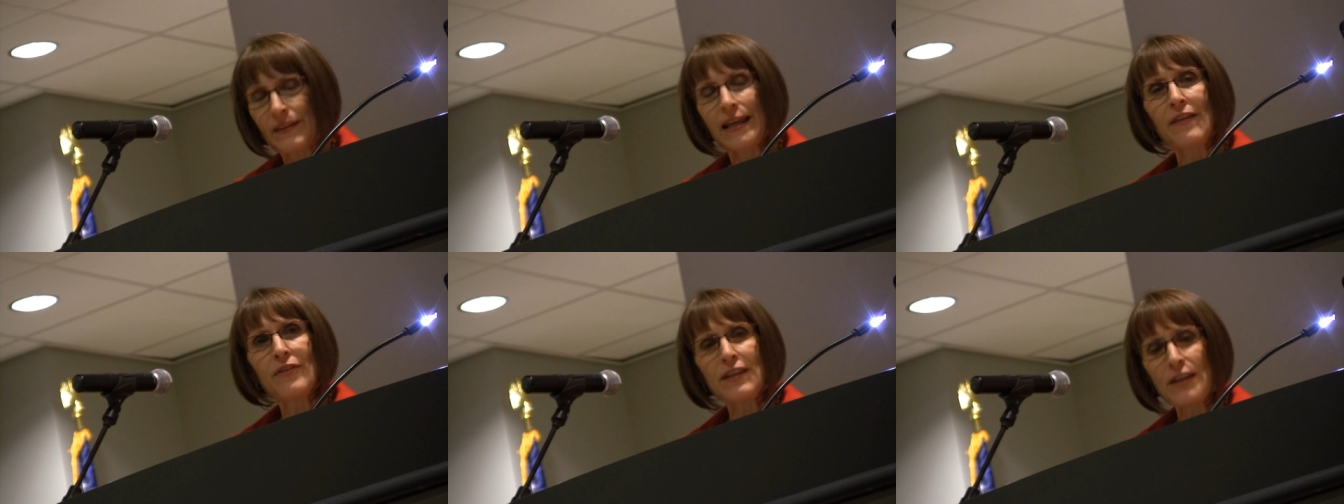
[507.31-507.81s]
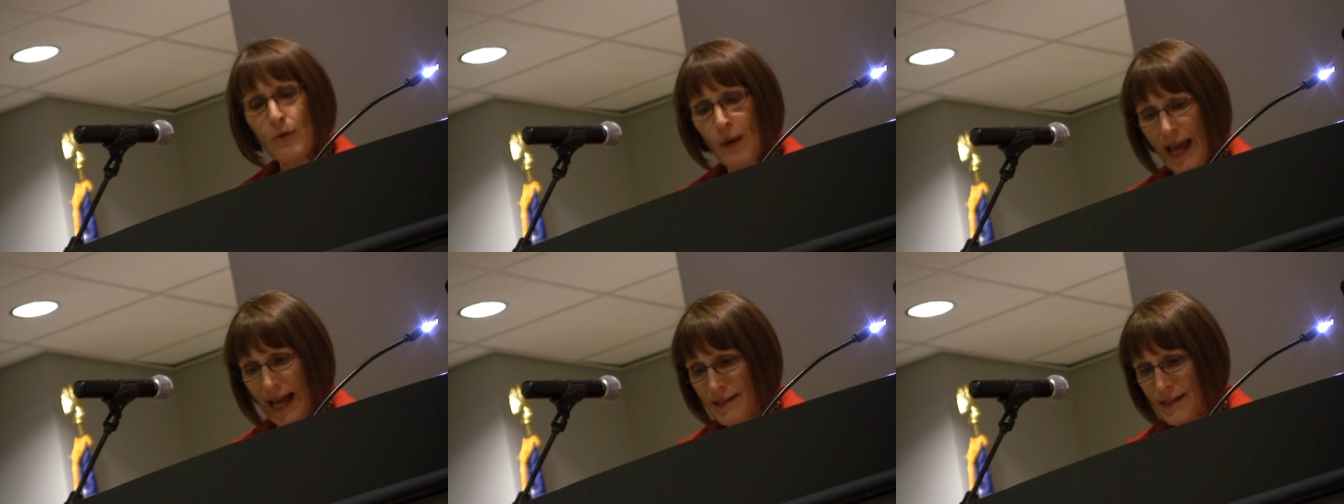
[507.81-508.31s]
In the
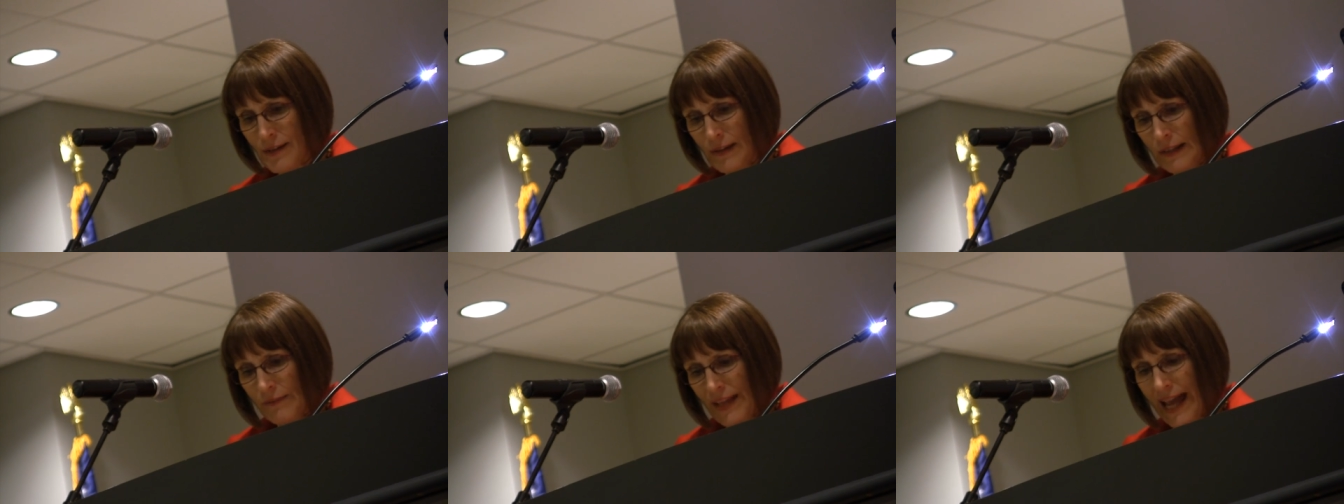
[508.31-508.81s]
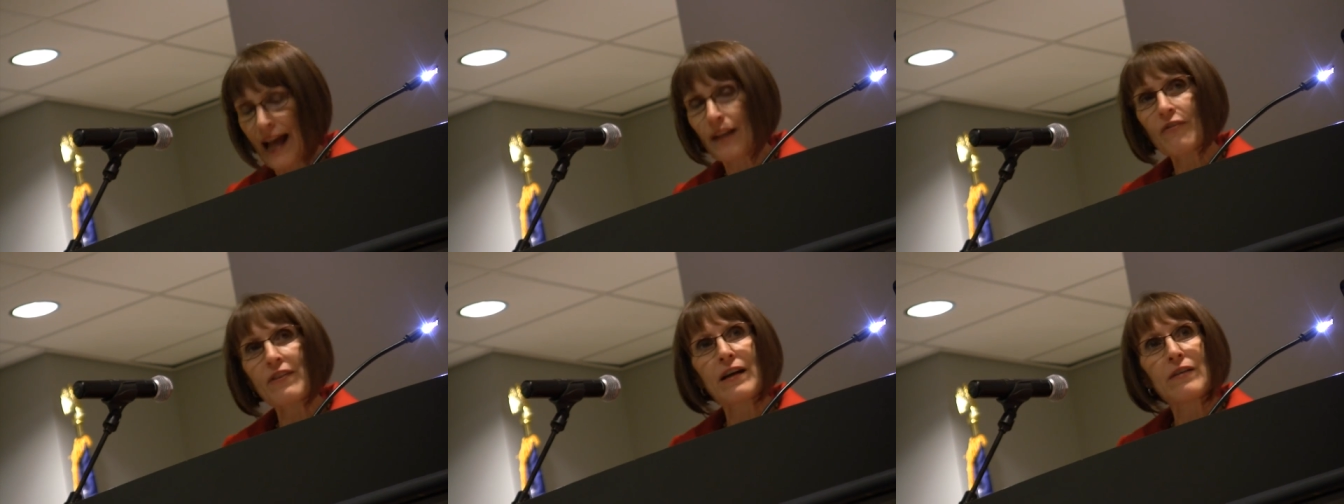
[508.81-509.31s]
U.S., out
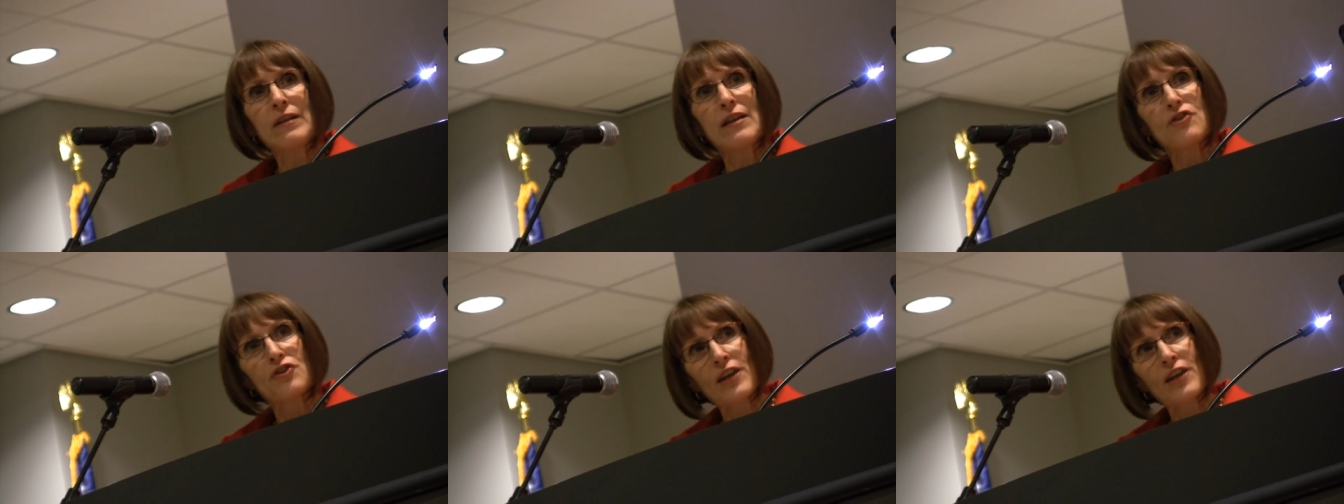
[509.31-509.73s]
of the